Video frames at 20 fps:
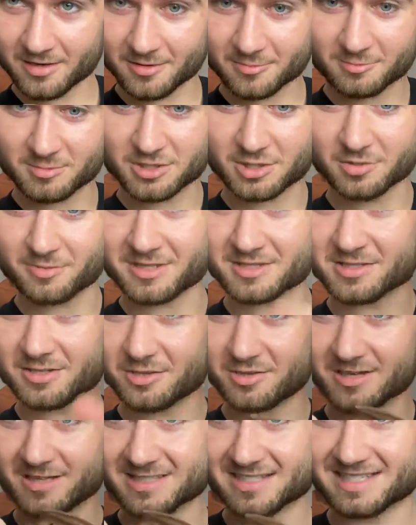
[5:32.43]
I'm assuming, so you
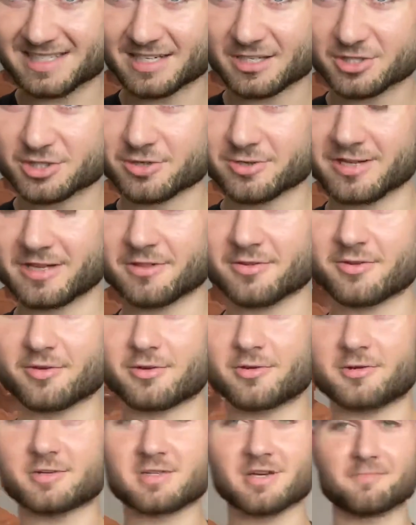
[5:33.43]
can stick a string through it
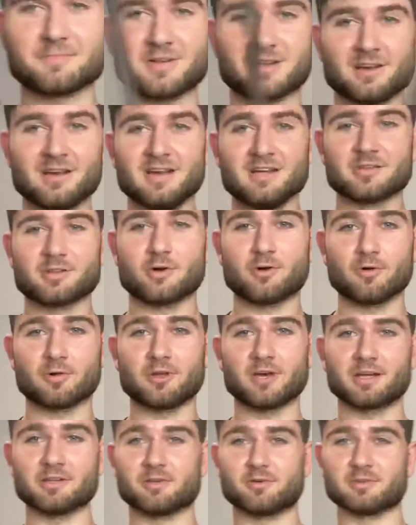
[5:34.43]
or something to hold
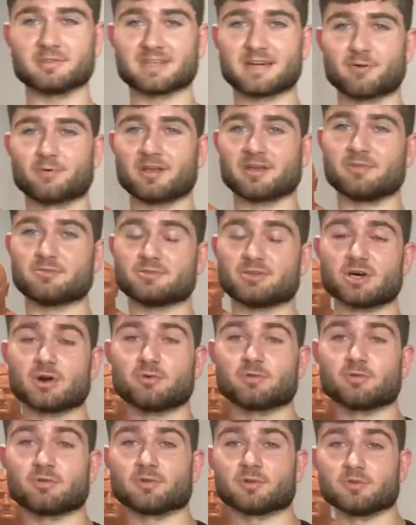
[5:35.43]
on to it. That way you
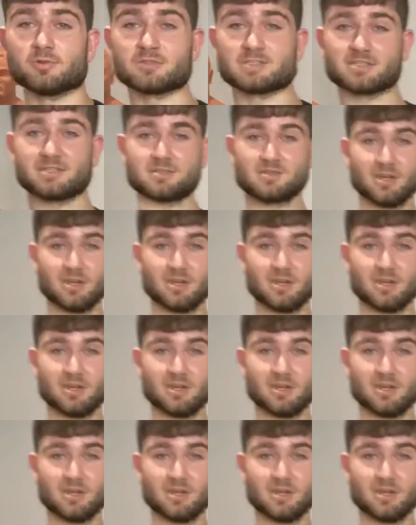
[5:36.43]
don't lose it